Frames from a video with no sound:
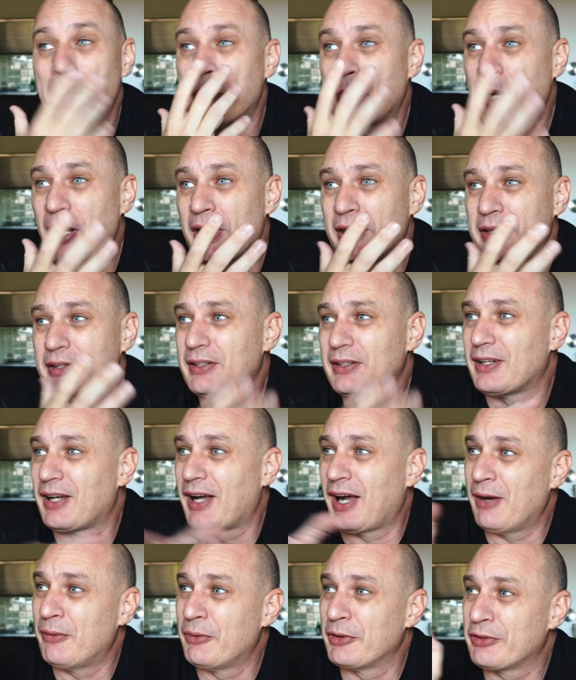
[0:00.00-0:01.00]
But
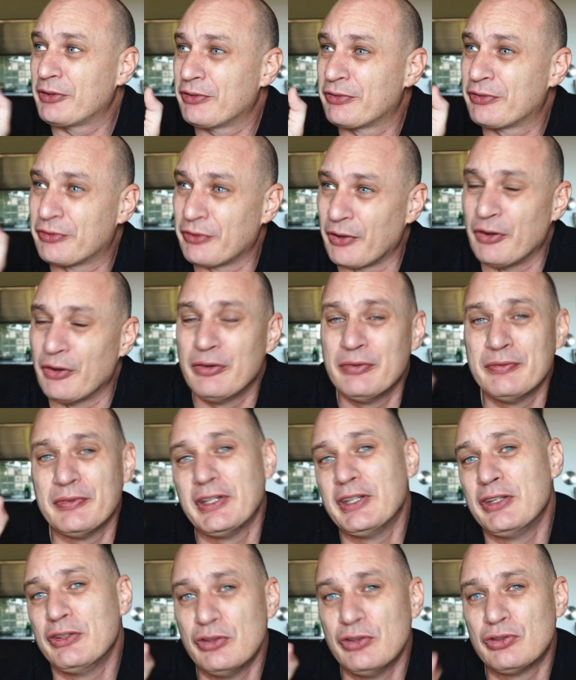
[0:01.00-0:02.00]
I watch so
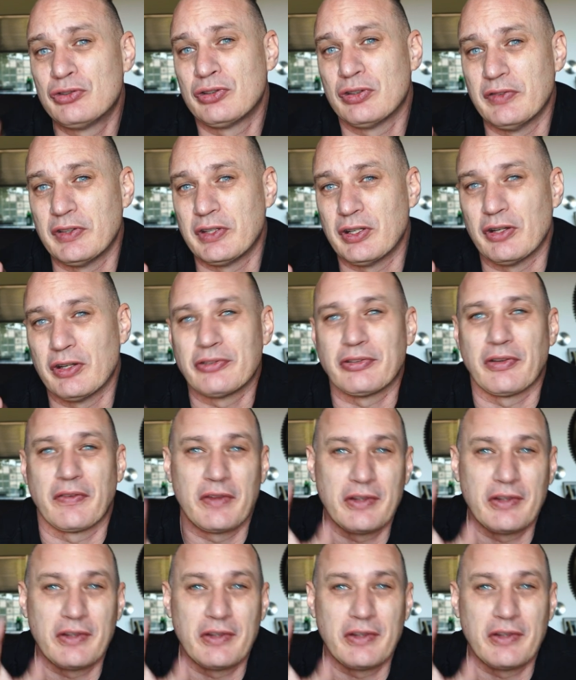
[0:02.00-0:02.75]
many YouTube videos,